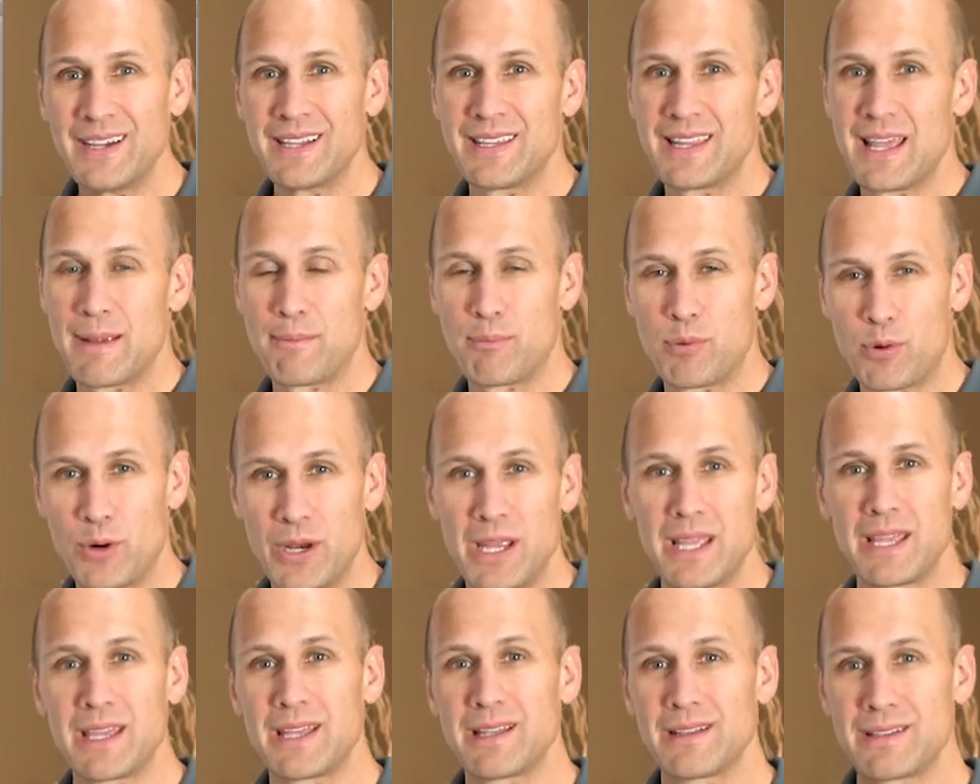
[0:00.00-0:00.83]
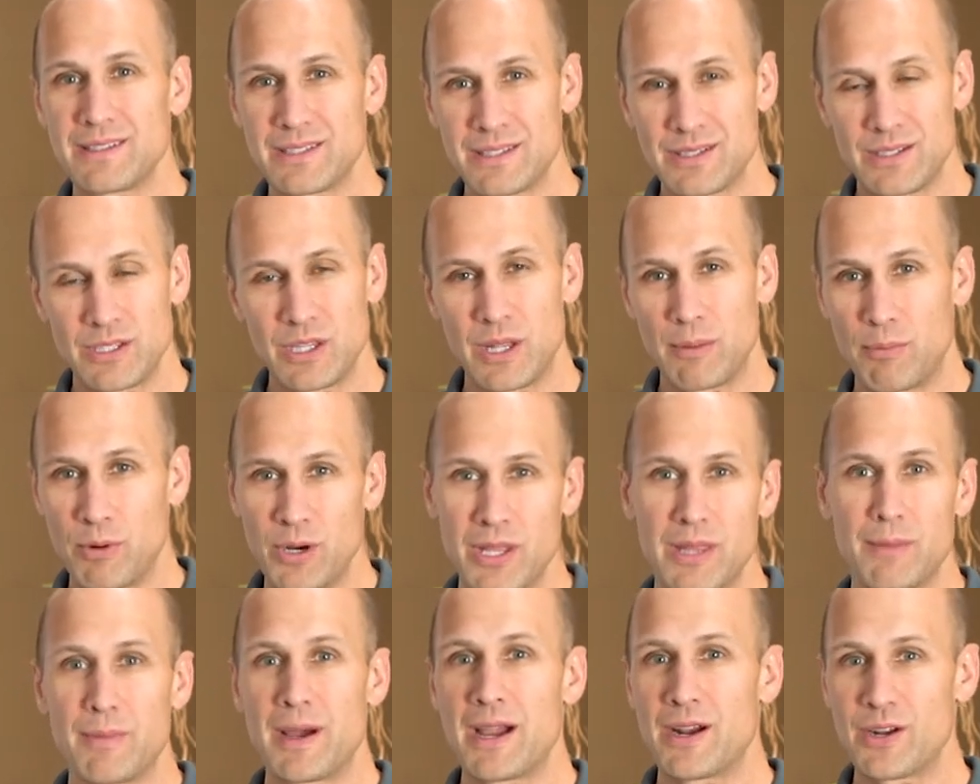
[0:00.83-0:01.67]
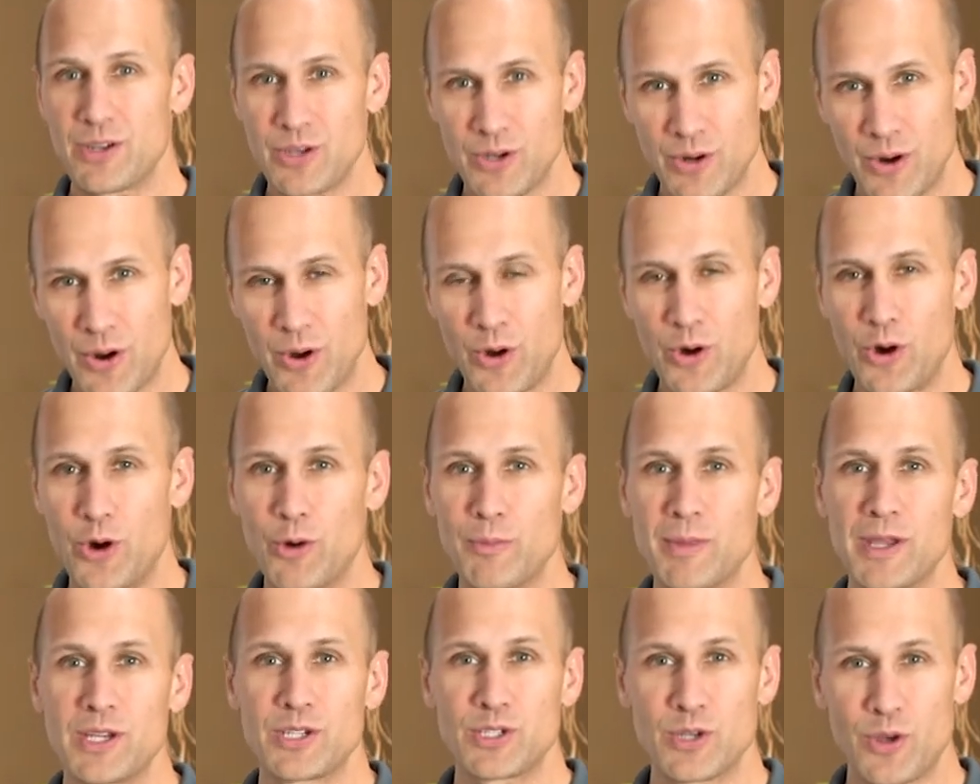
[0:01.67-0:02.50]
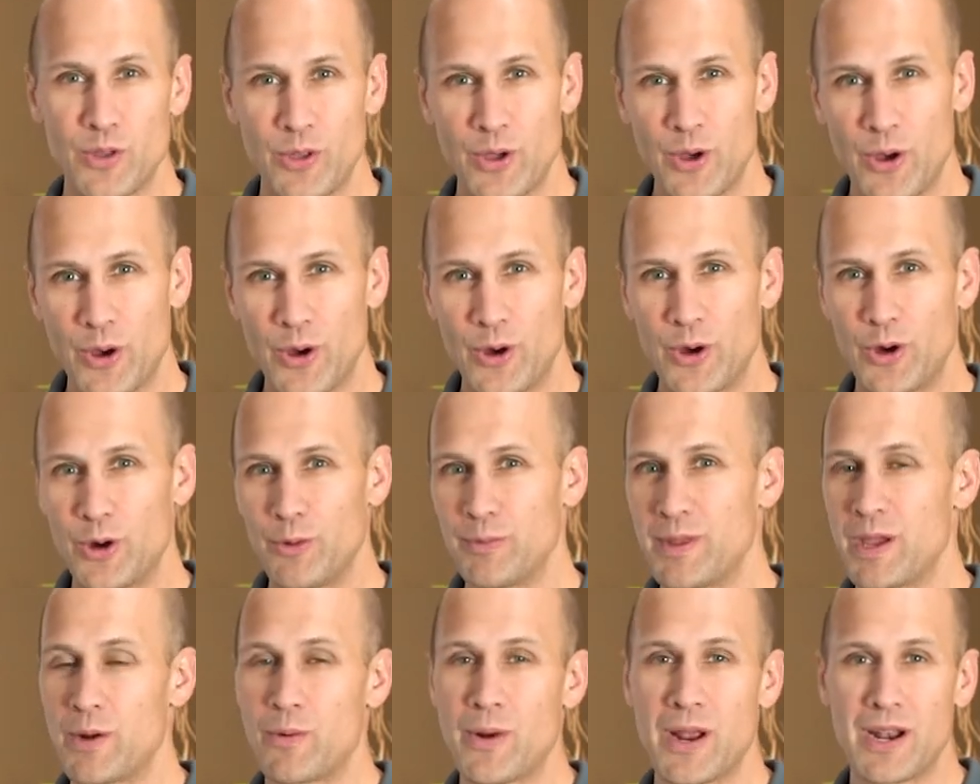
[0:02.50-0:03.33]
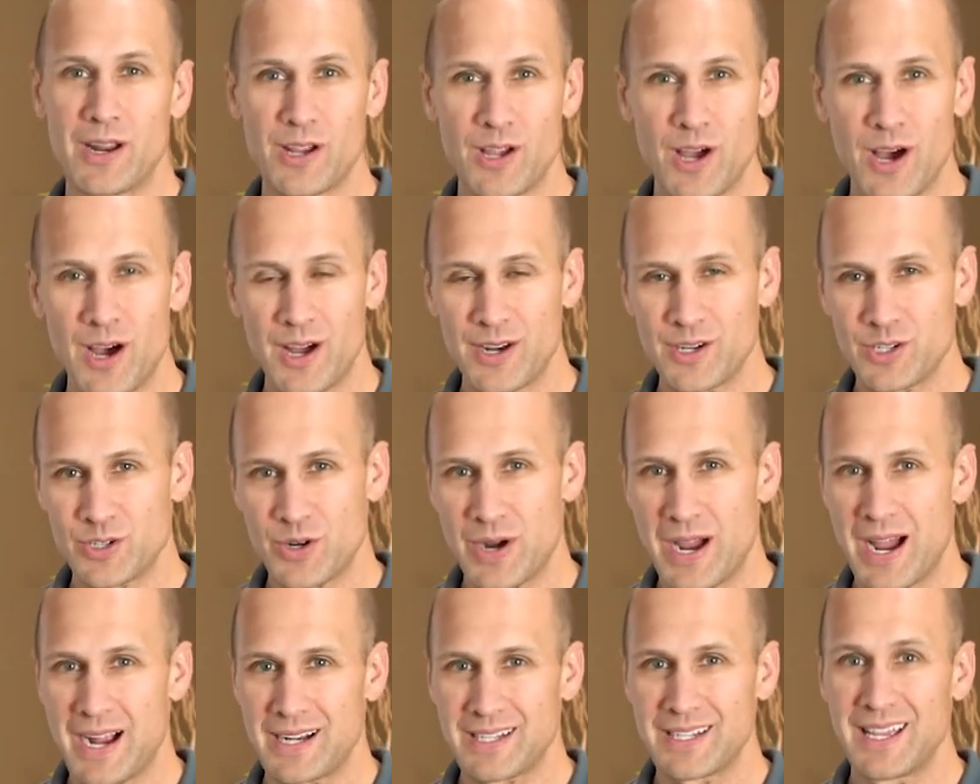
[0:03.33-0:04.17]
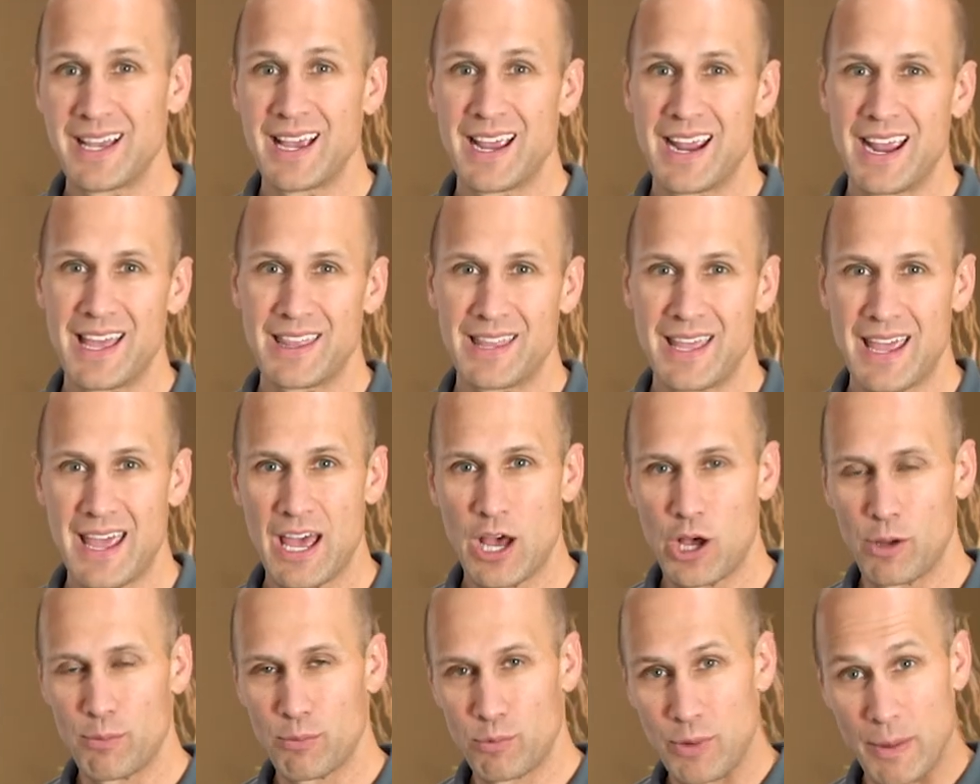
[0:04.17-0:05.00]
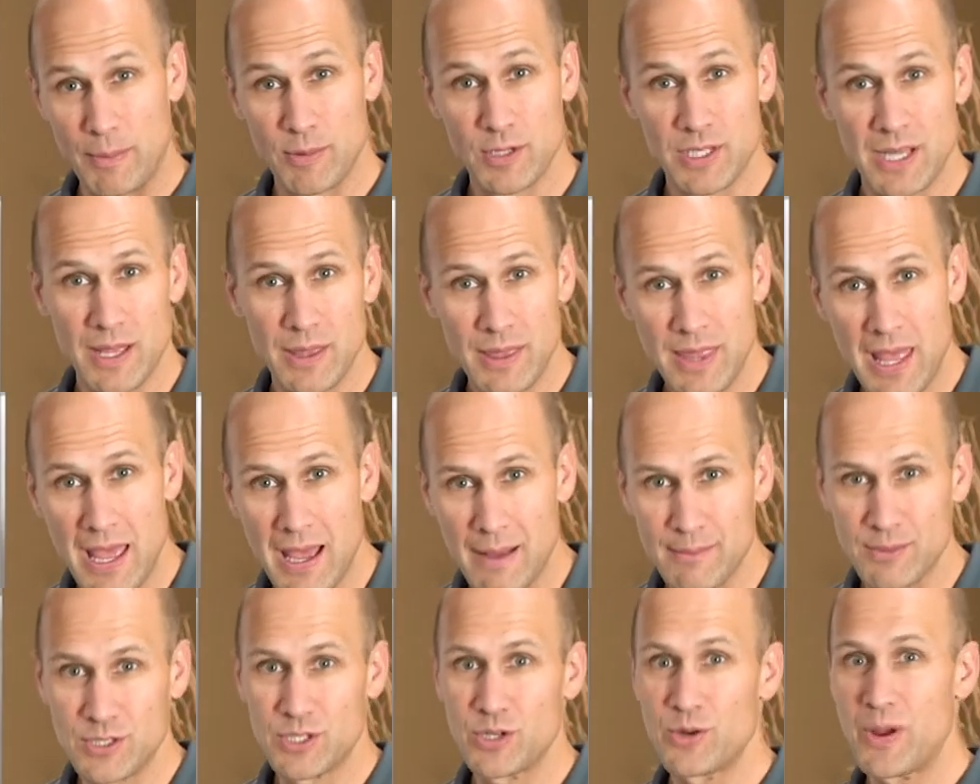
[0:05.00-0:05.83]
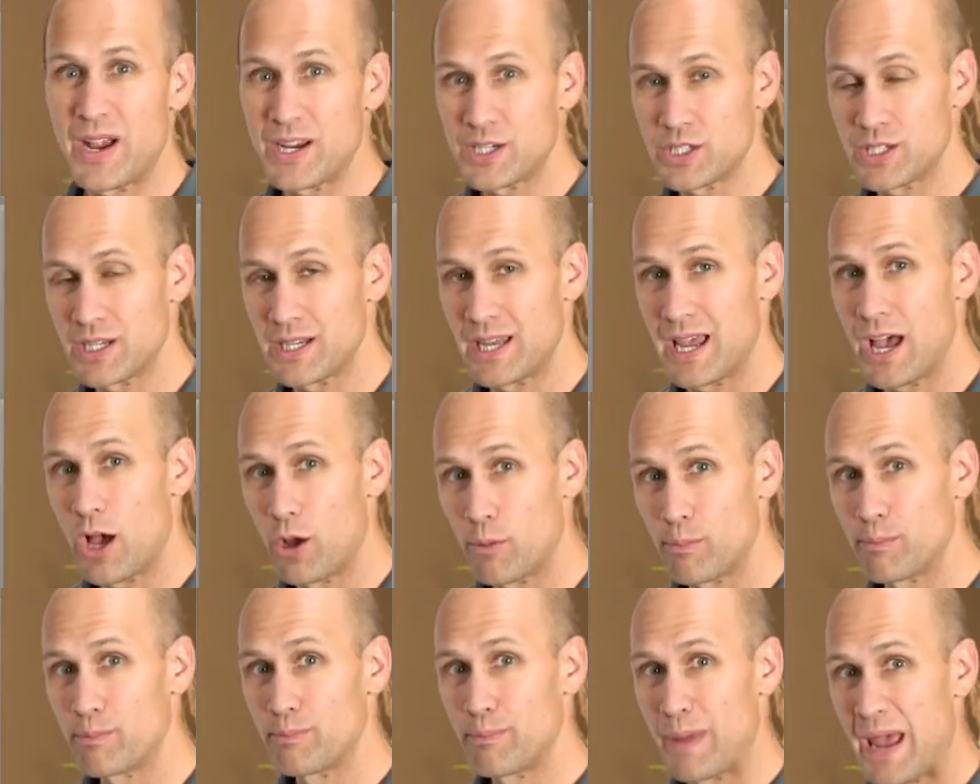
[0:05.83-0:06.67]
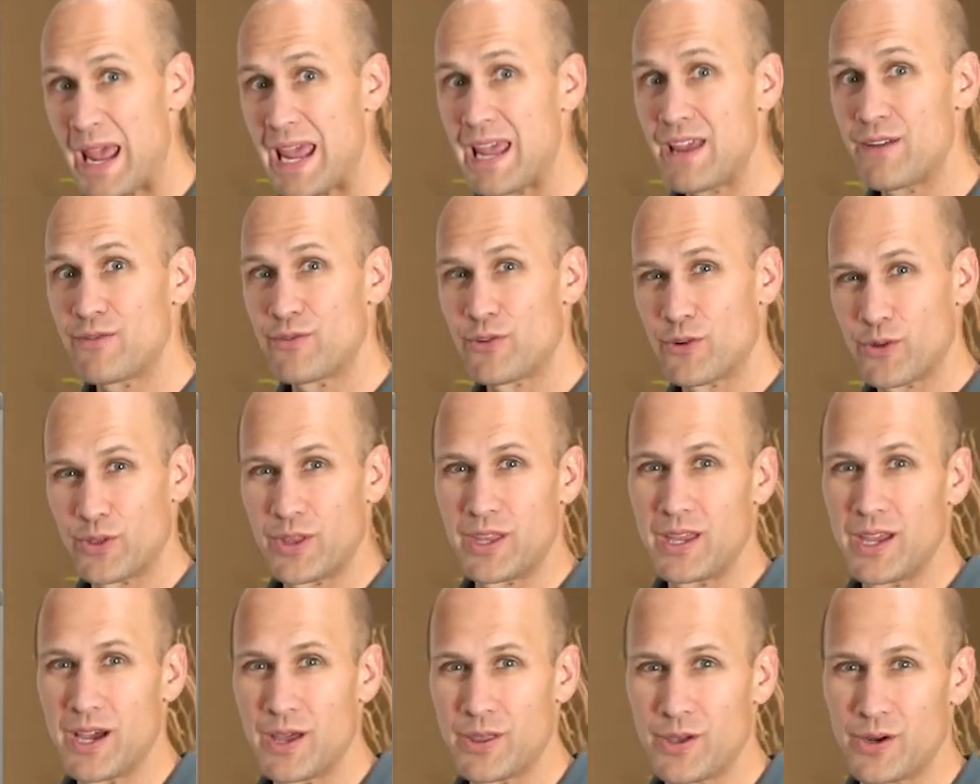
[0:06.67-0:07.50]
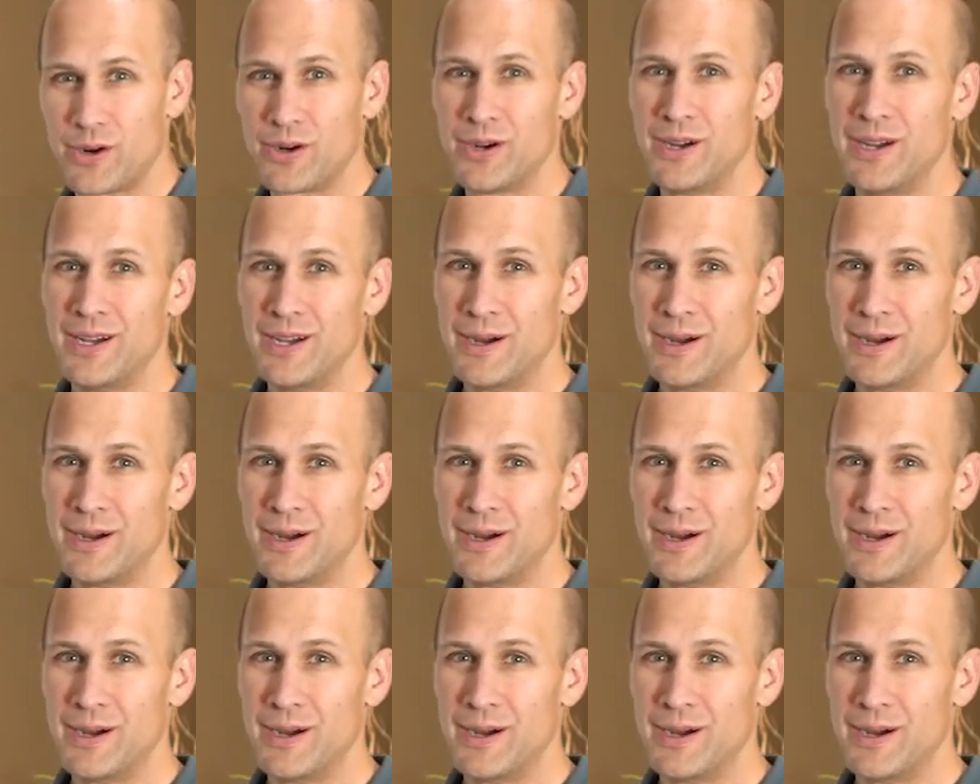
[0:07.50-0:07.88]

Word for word: They bring it, they bring the buyer to your home, they show the home, they write a contract, and they help represent them. So you actually help pay for the other